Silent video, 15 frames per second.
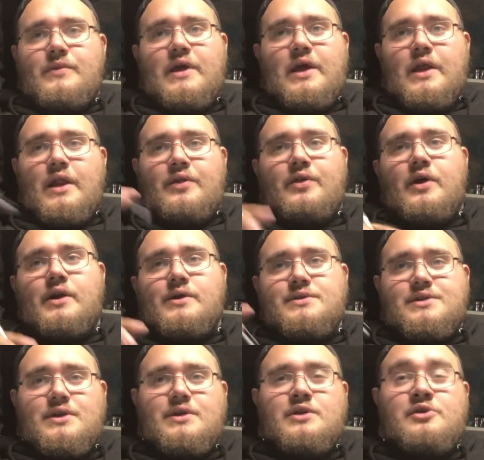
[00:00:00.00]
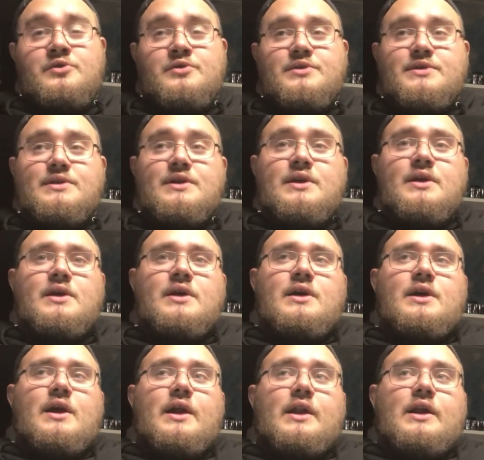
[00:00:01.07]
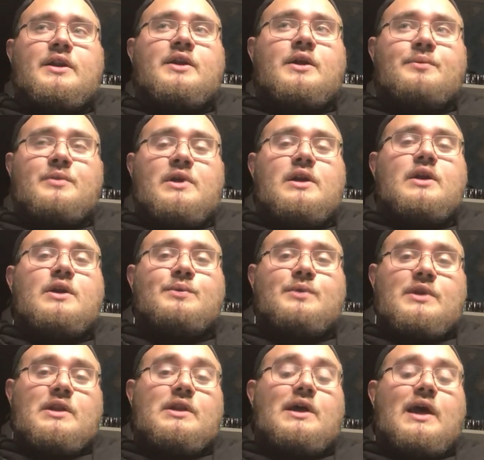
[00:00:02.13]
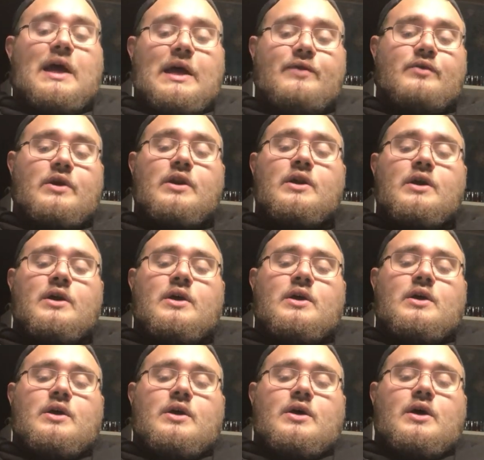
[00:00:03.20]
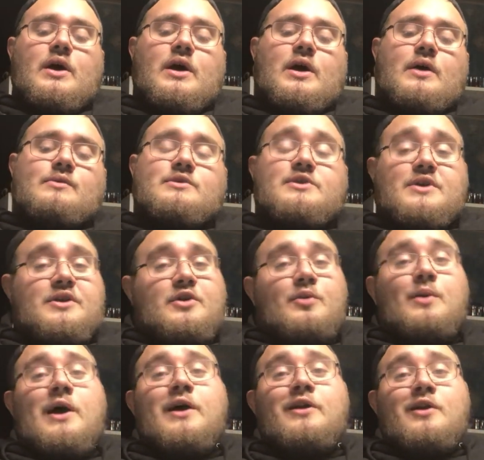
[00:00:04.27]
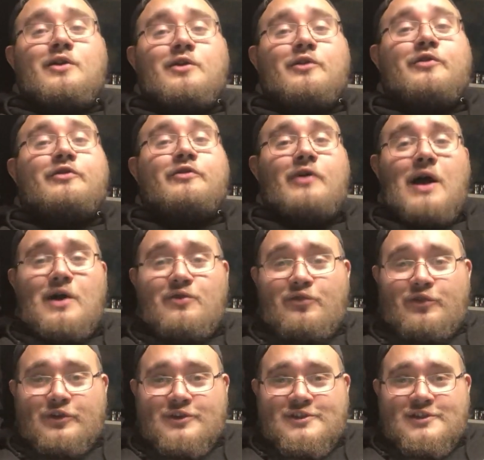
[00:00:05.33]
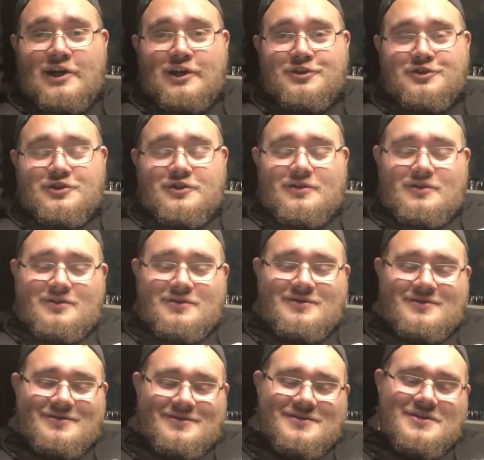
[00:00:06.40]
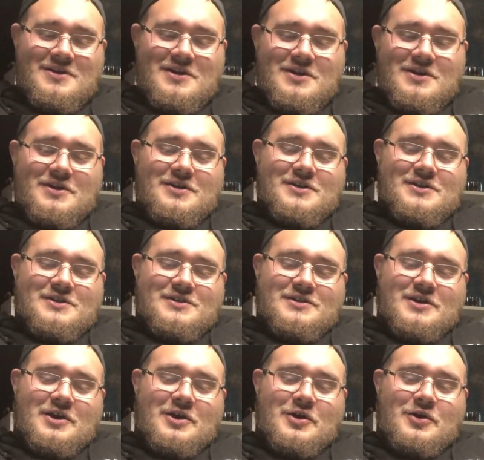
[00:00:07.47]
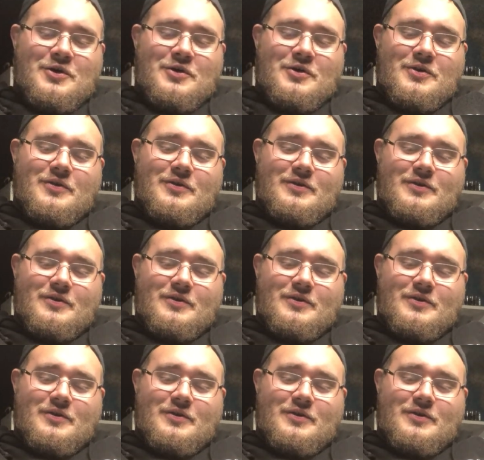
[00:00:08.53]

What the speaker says: that I thought I was going to use and ended up needing but didn't have it. So I had to go buy another 5-foot section. So